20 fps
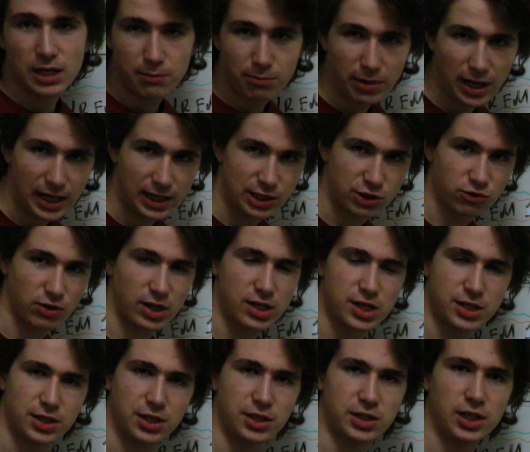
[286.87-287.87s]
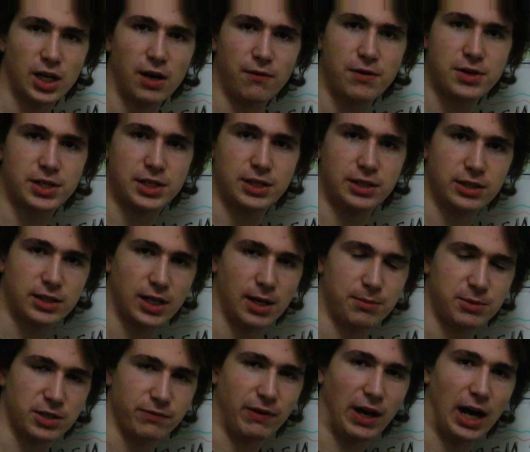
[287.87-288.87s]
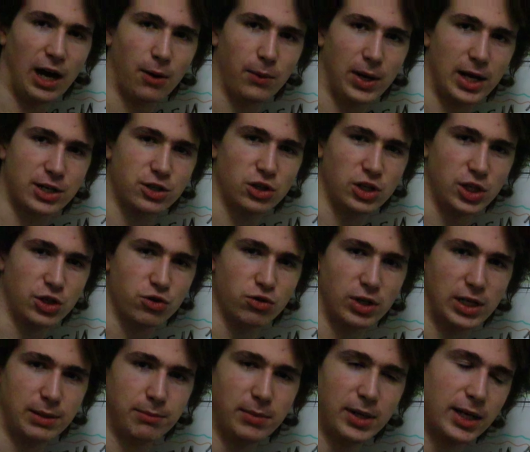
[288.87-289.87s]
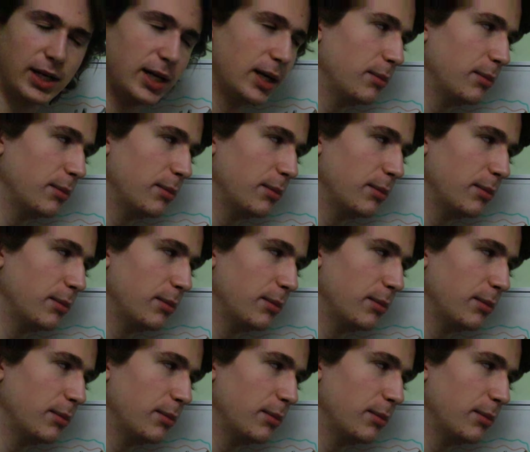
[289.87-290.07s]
barely scratches the surface in terms of how we actually dream.